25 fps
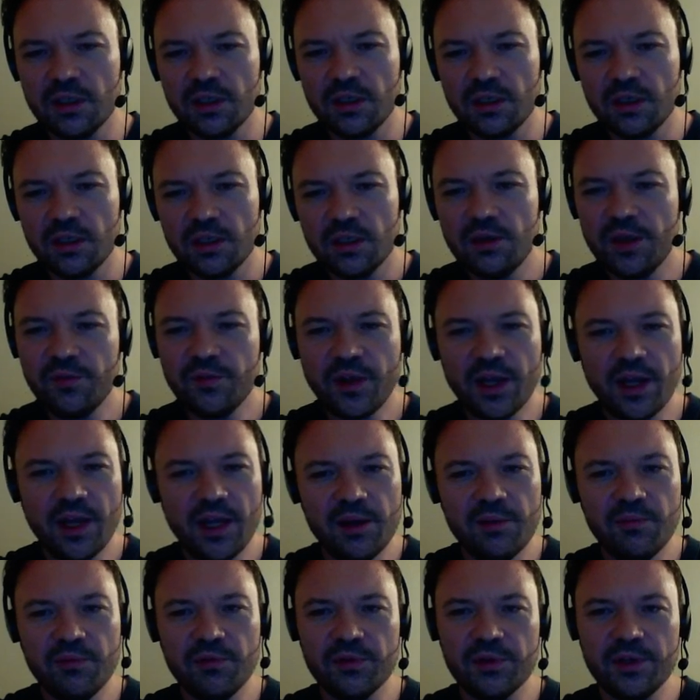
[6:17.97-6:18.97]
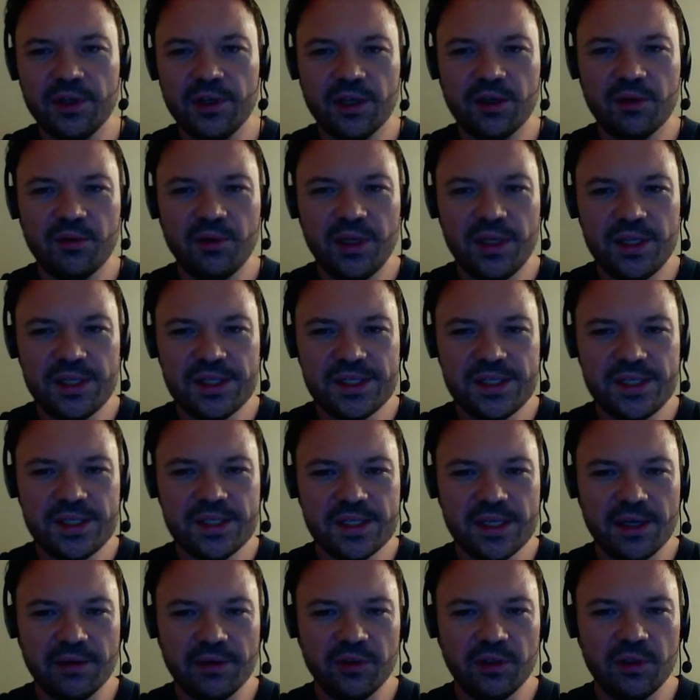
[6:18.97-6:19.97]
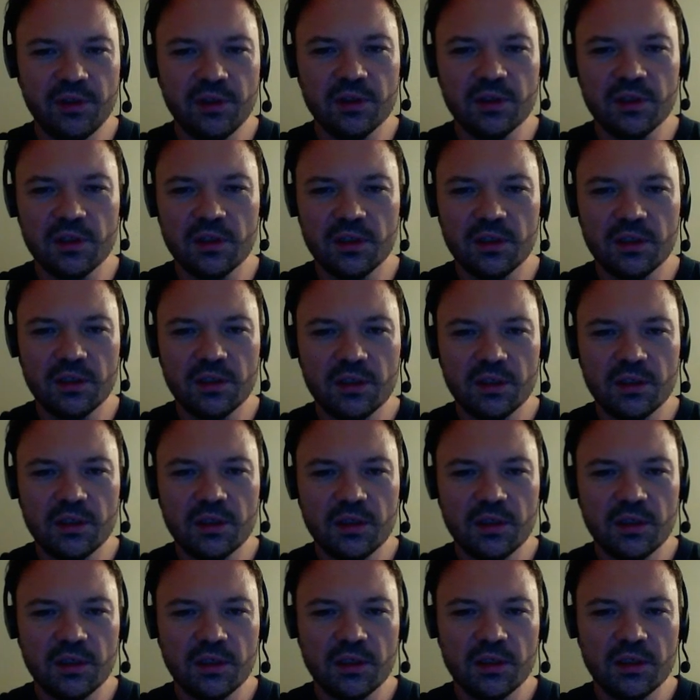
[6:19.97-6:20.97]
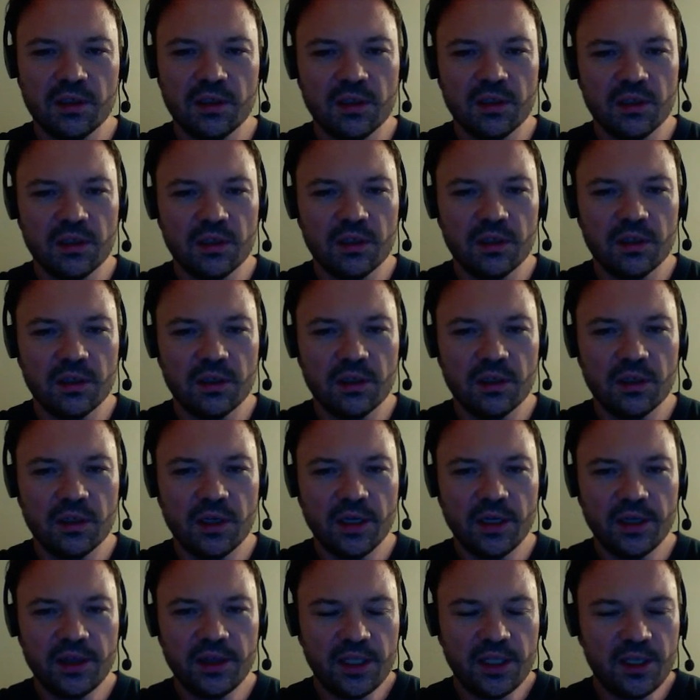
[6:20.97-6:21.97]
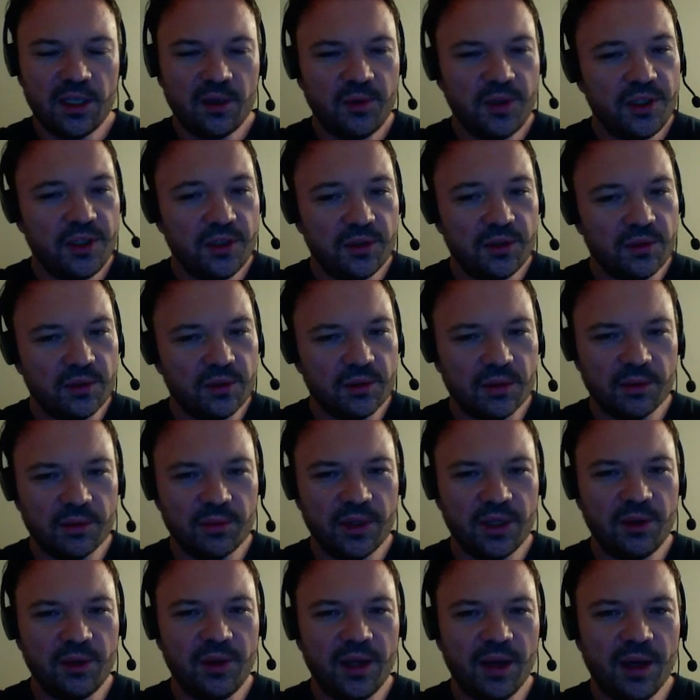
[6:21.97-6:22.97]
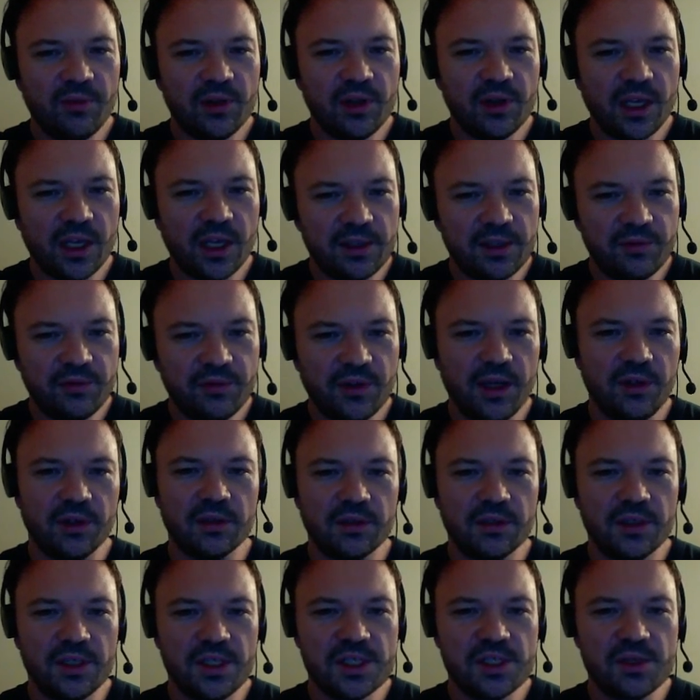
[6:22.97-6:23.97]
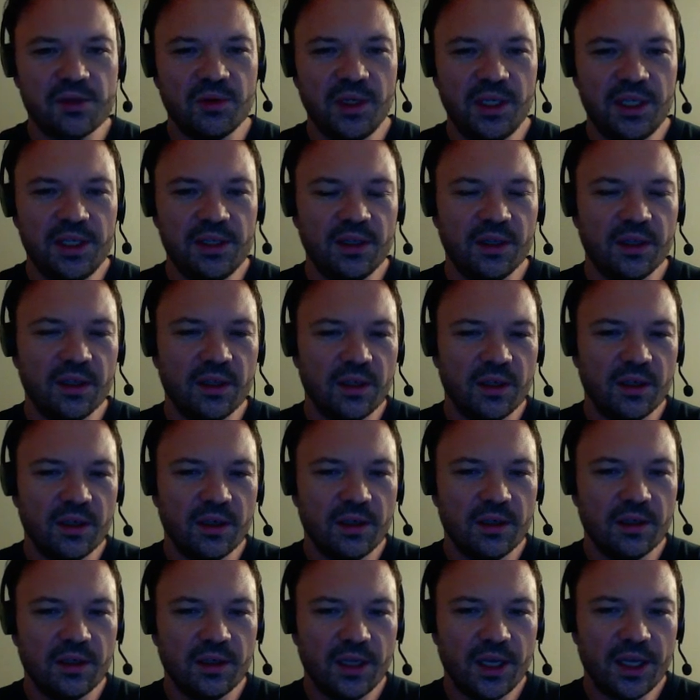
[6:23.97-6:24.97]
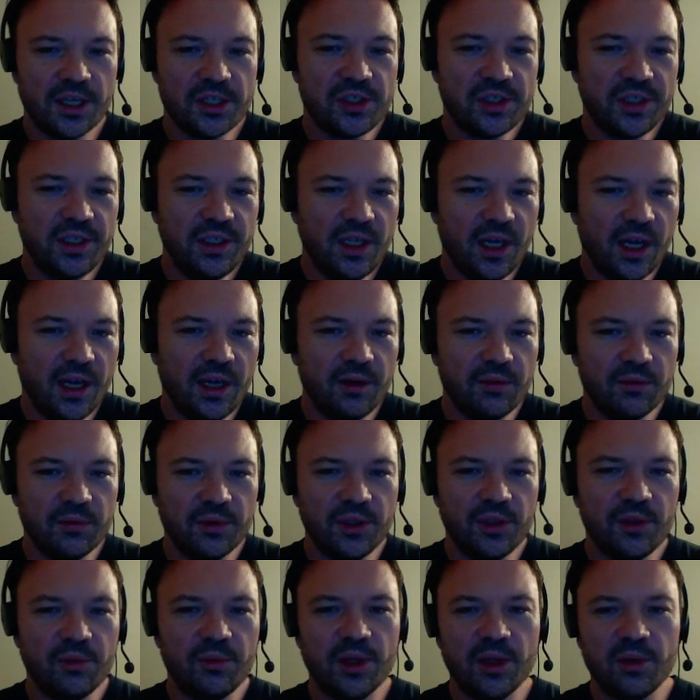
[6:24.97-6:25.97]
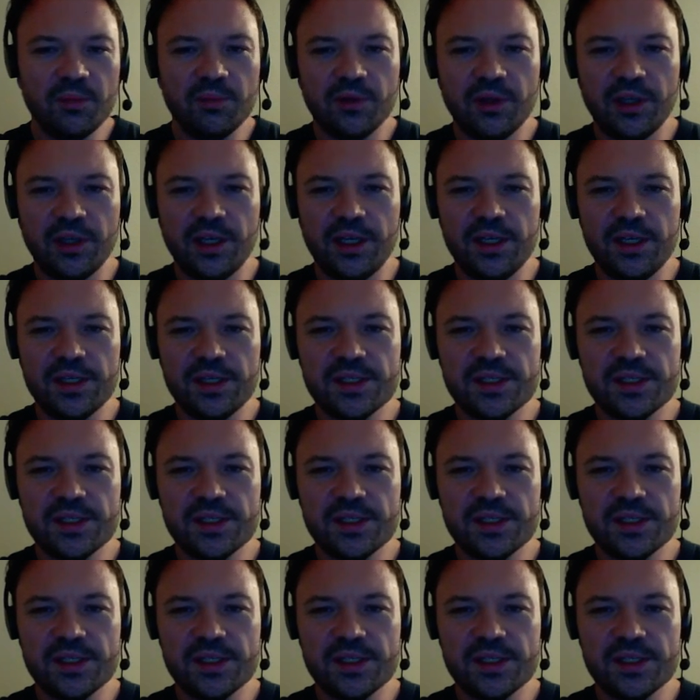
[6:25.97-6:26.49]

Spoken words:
We have time for like queen c7. I think we do. I mean, I think we have a lot of time here. His queen, actually not real well placed.